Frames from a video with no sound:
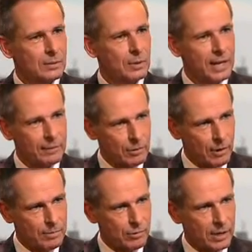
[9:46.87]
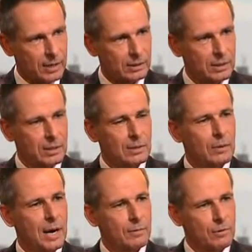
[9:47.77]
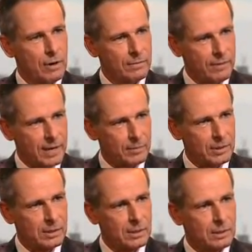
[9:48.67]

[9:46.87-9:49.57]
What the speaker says: We have a great product. We have a great family.